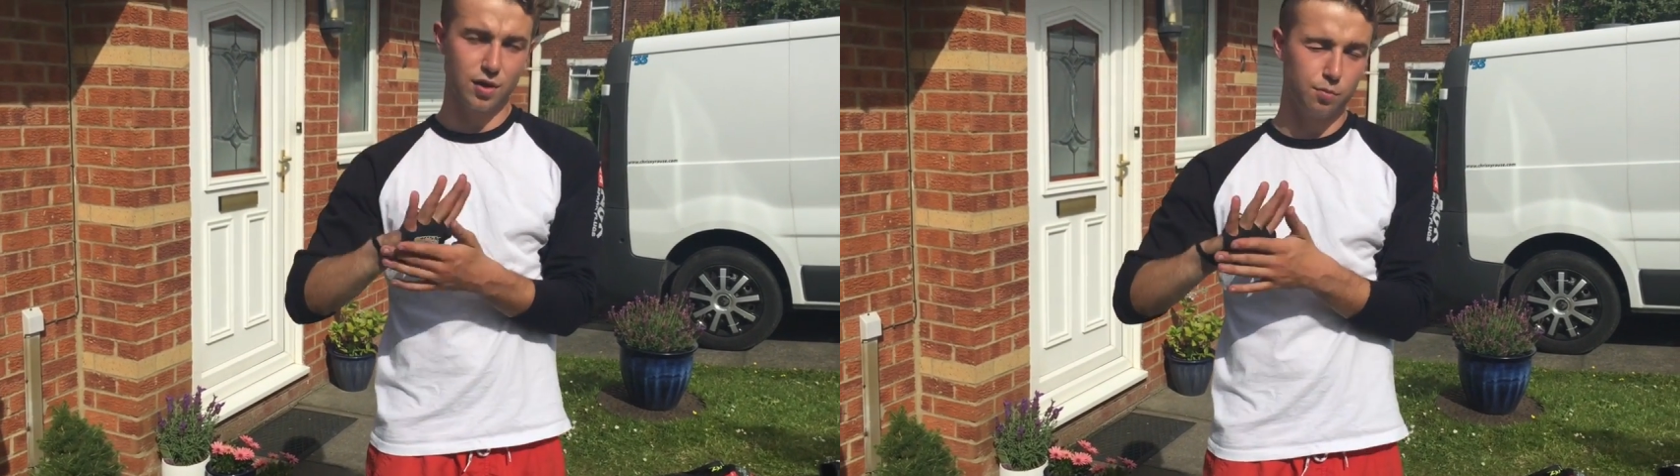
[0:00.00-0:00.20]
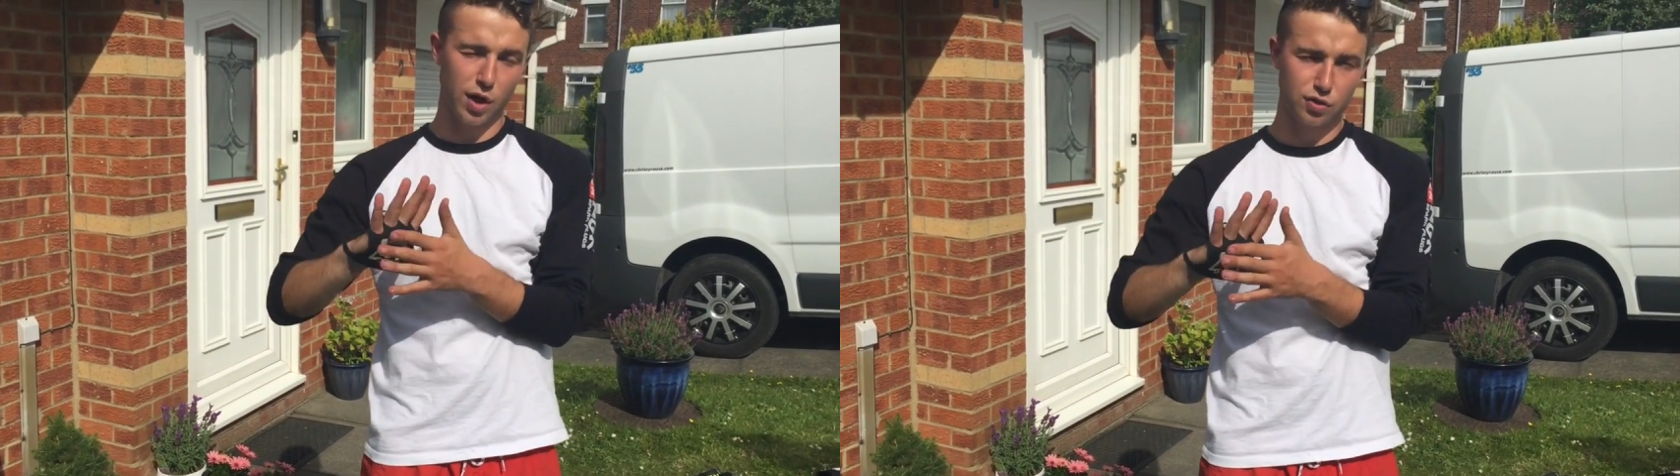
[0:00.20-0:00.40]

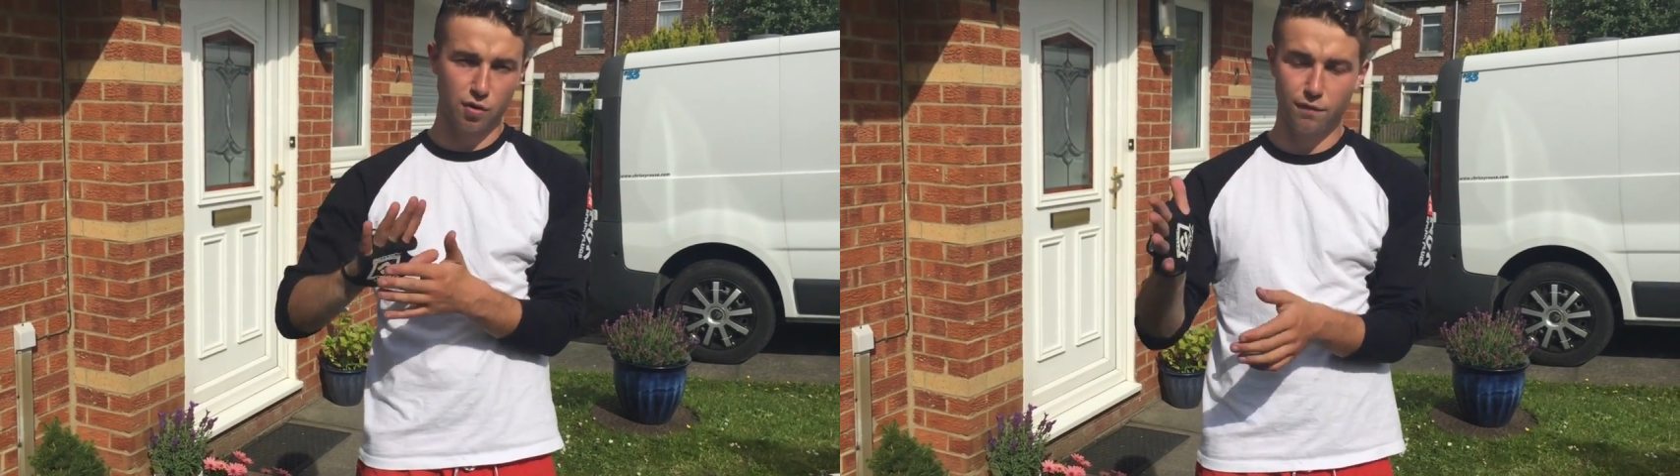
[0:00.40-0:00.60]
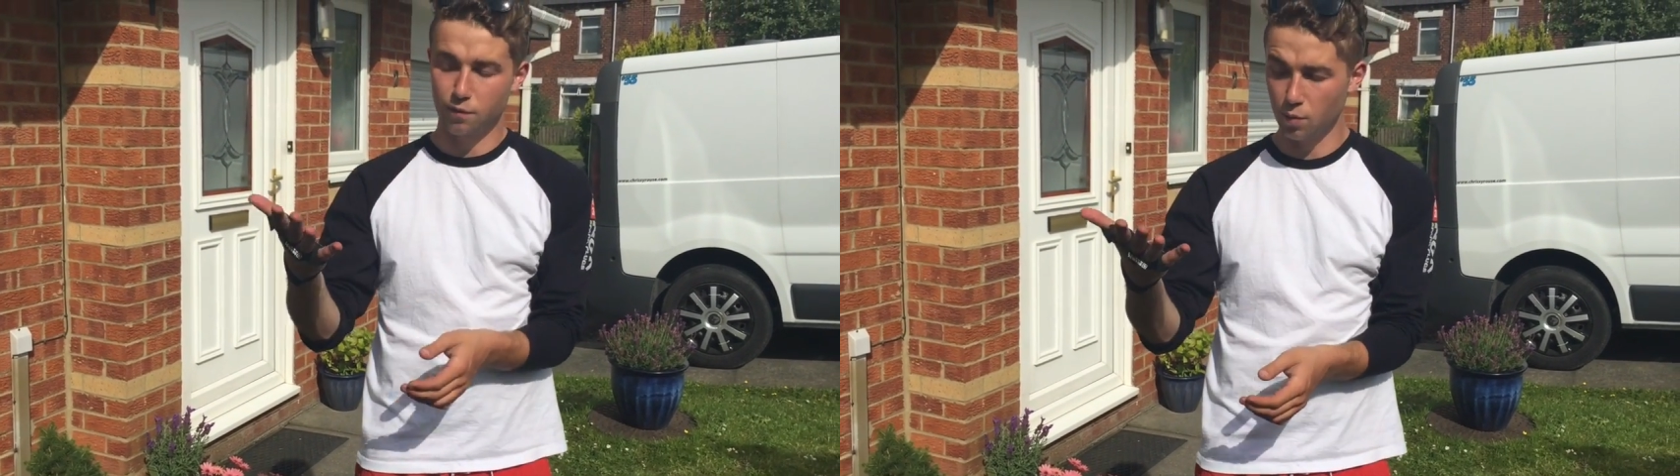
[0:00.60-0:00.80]
pressure
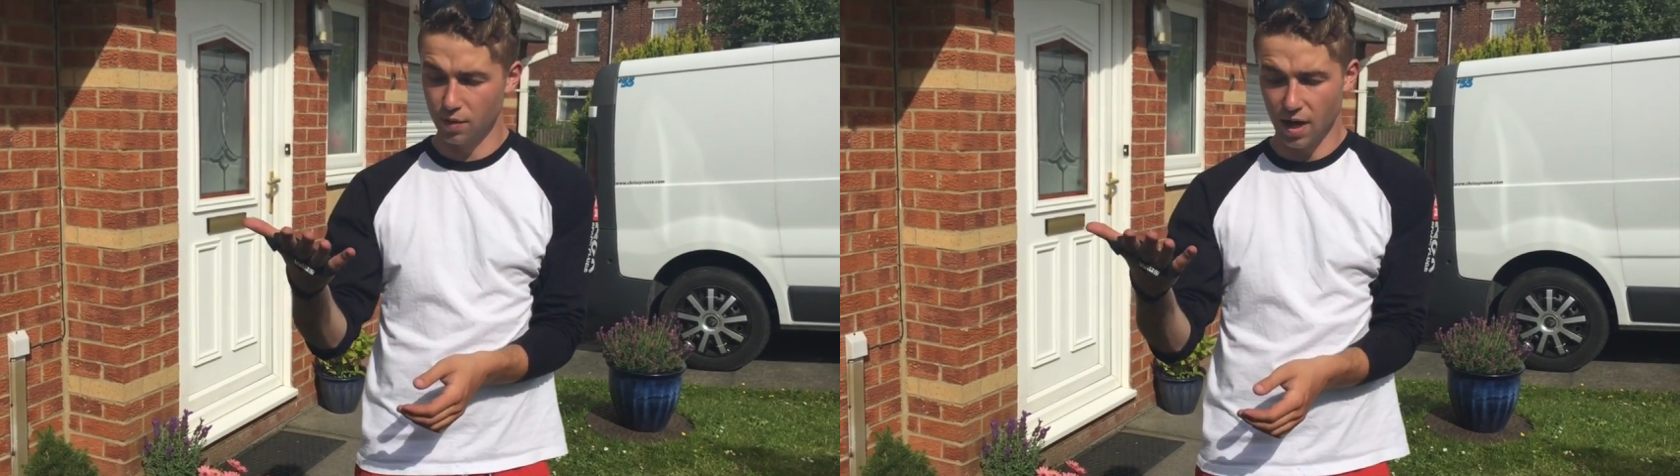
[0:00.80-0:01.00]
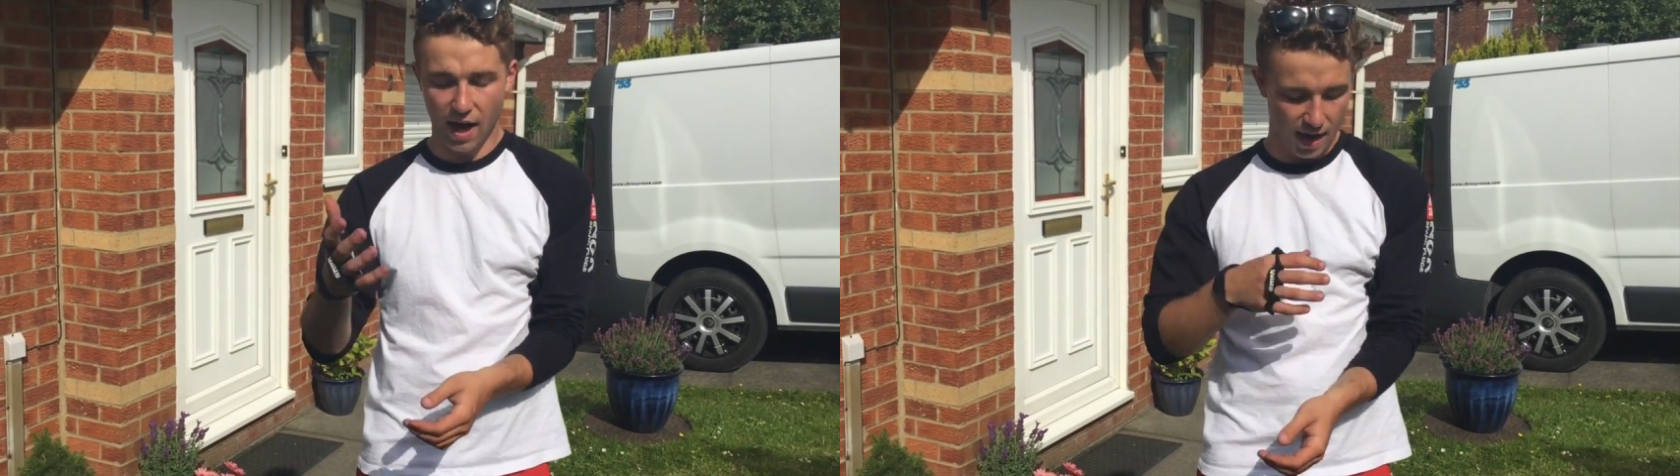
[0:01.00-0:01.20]
off
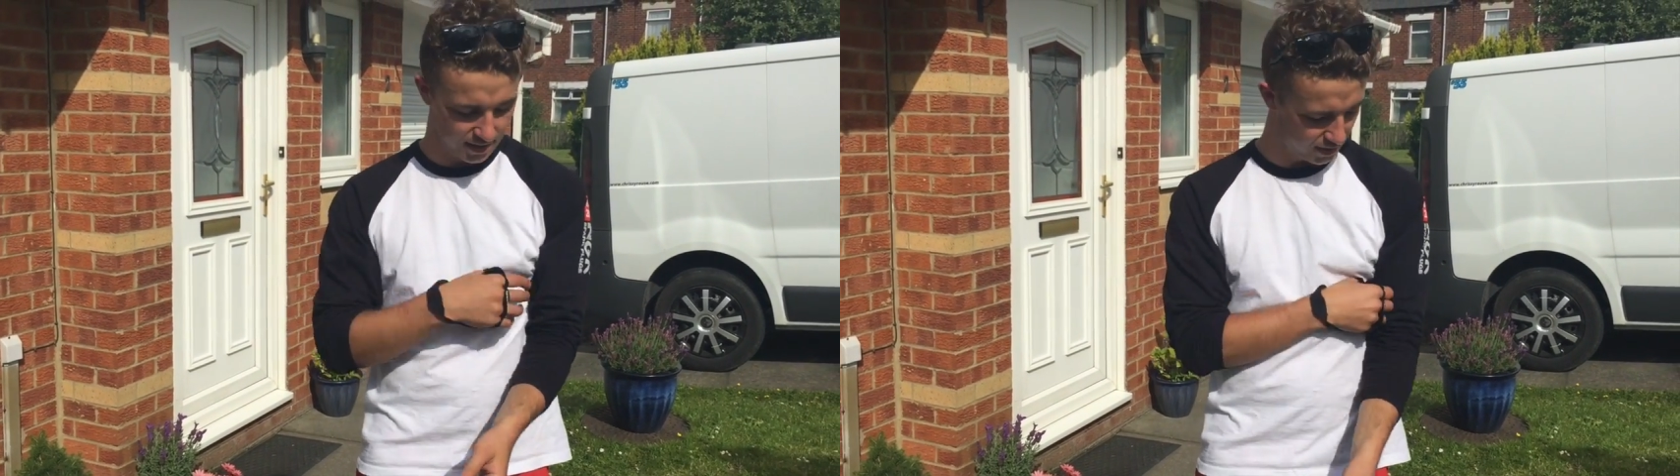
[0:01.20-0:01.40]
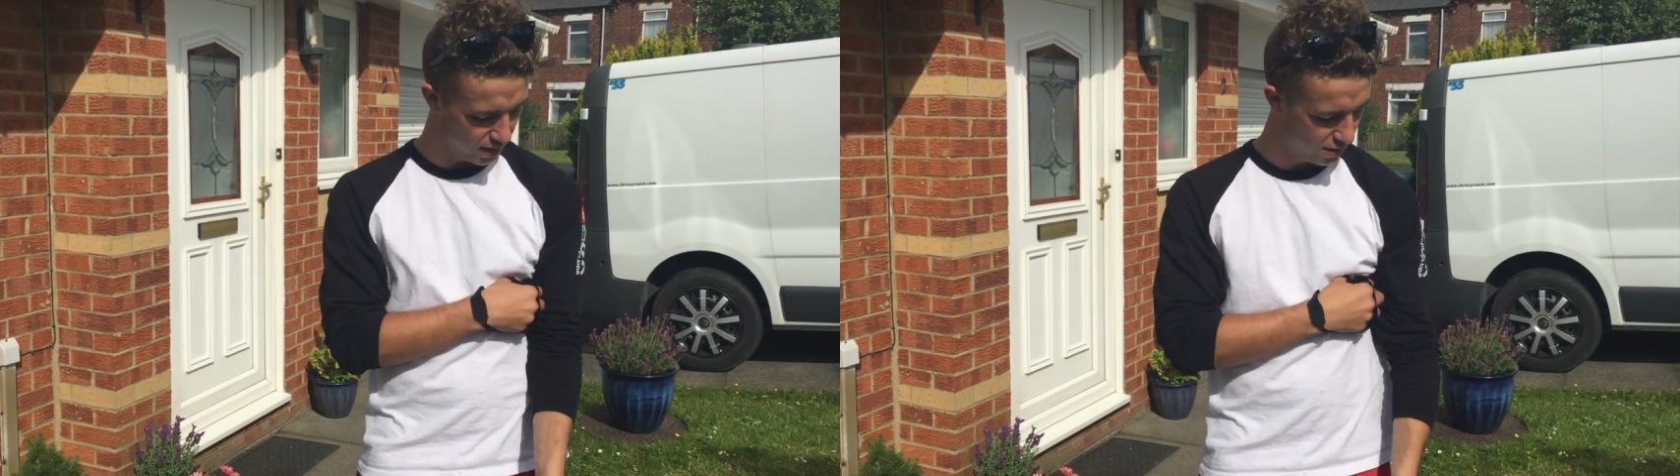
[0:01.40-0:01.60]
your
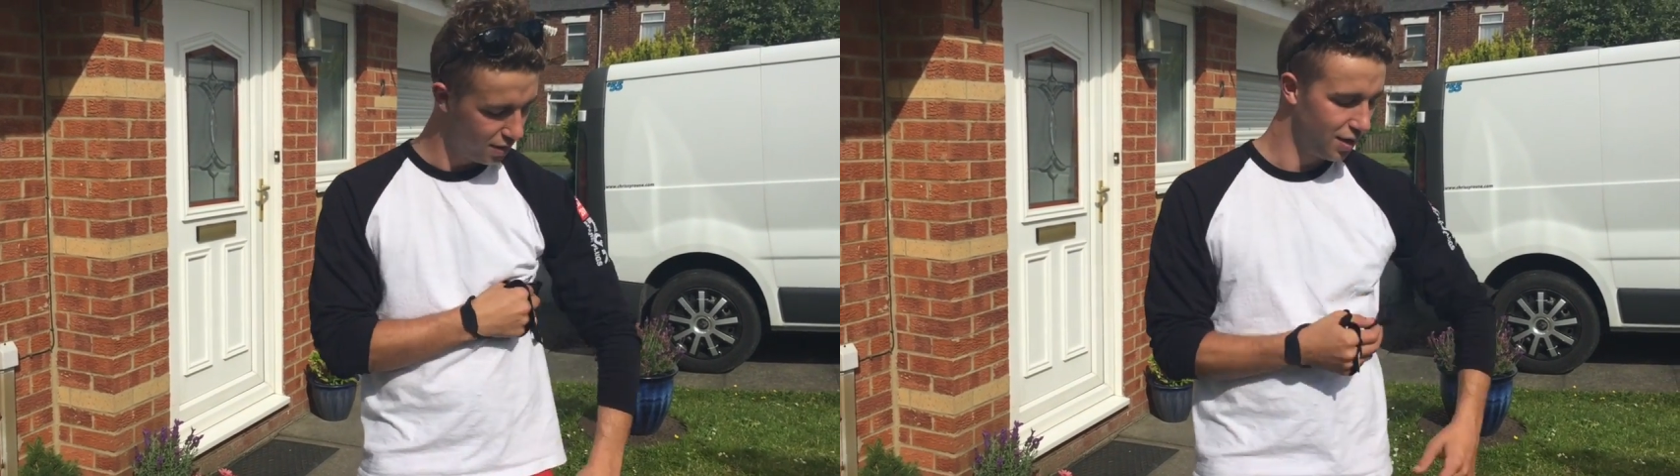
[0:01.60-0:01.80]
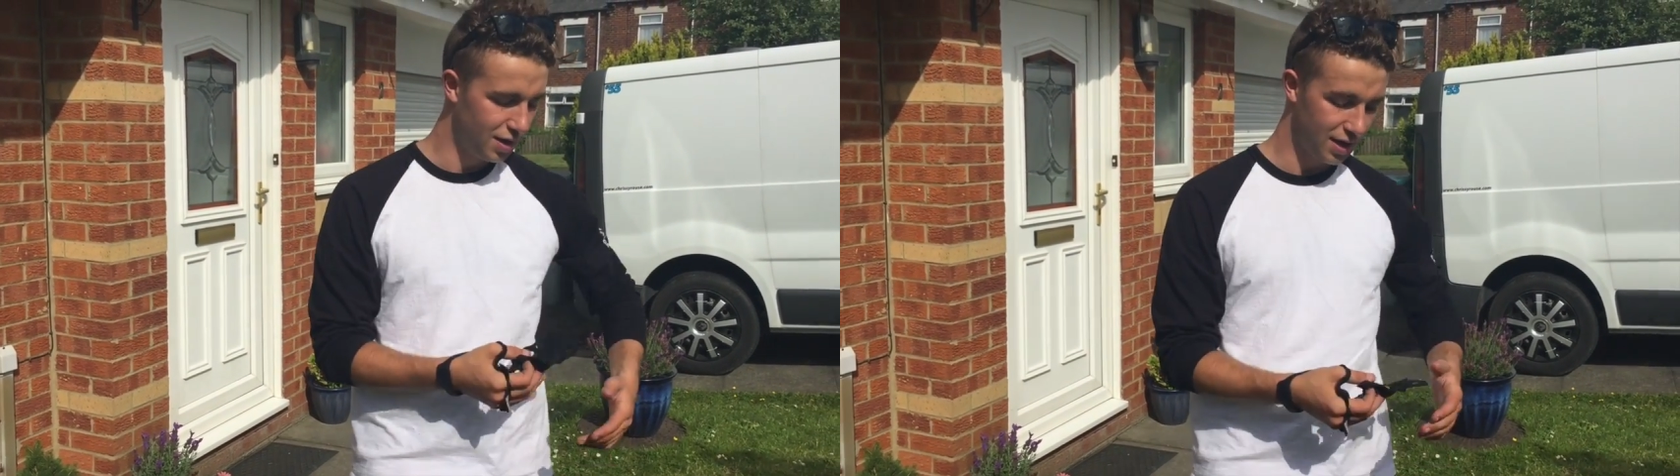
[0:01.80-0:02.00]
hands,
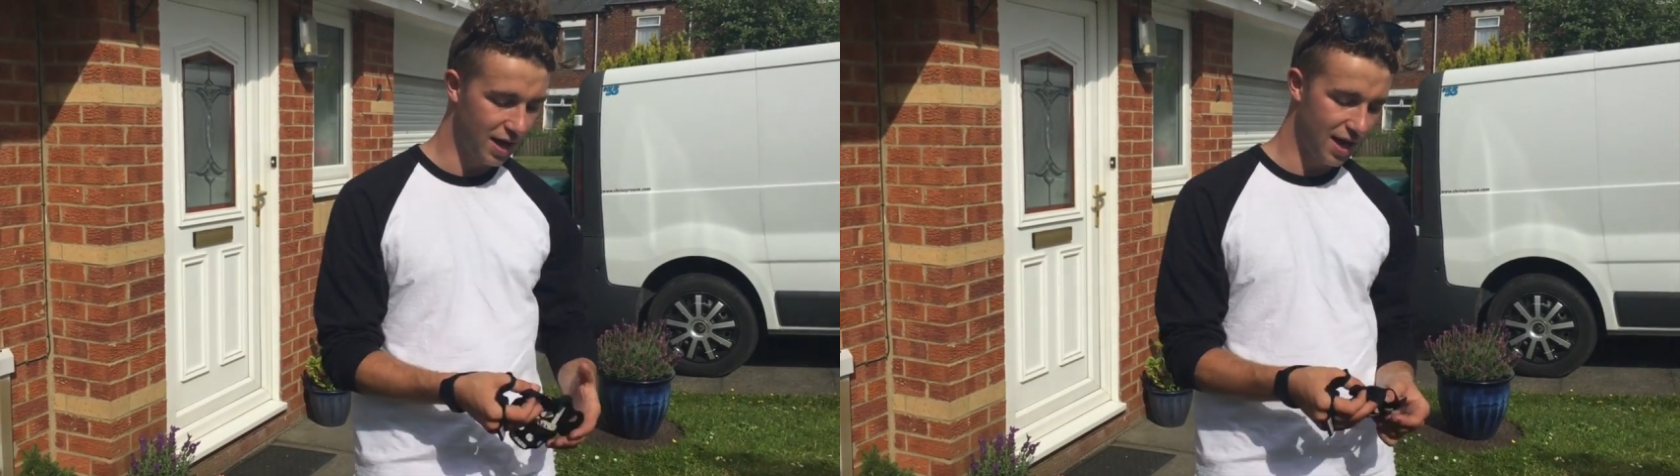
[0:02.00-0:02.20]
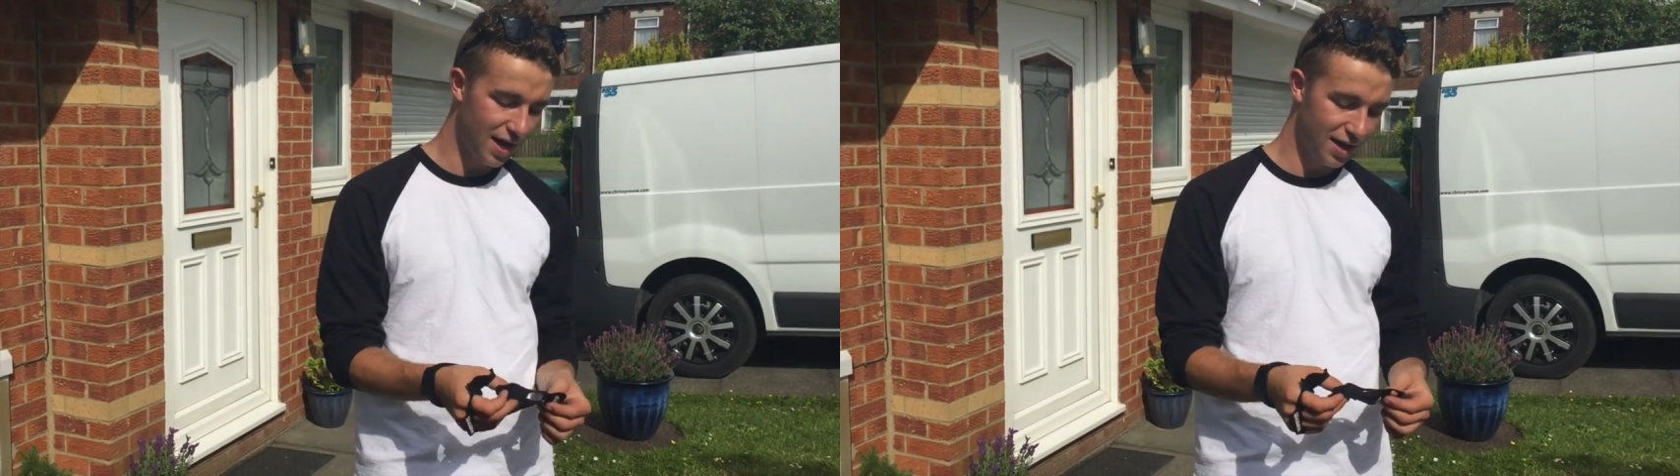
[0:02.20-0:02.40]
and
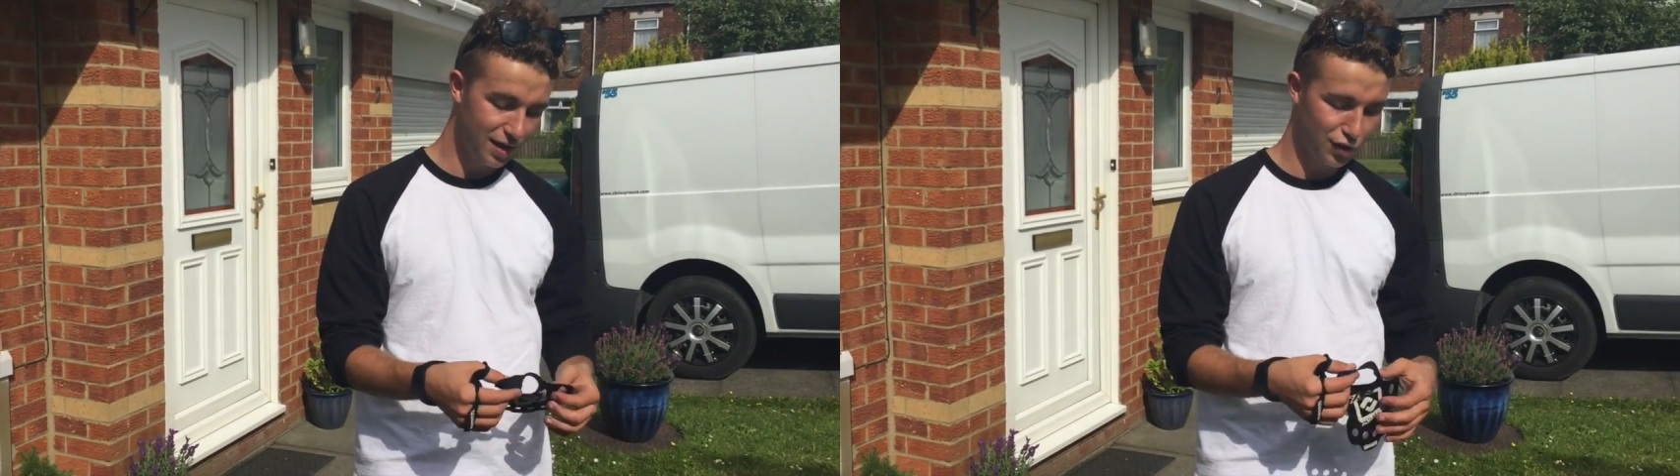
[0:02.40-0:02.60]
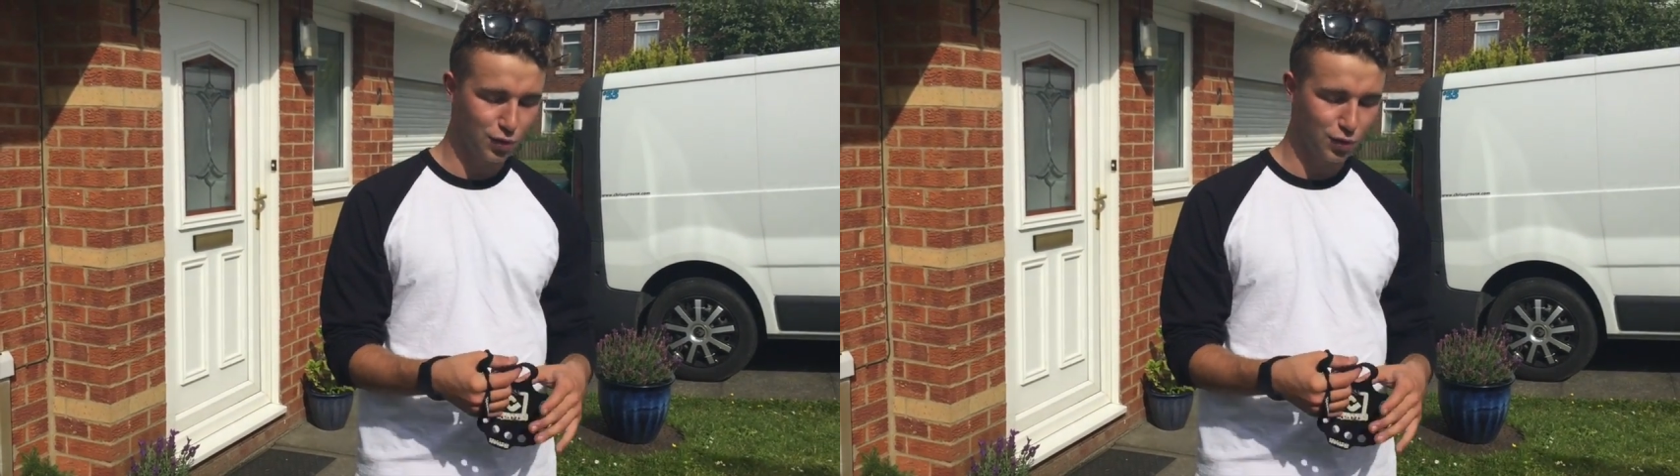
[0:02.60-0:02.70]
you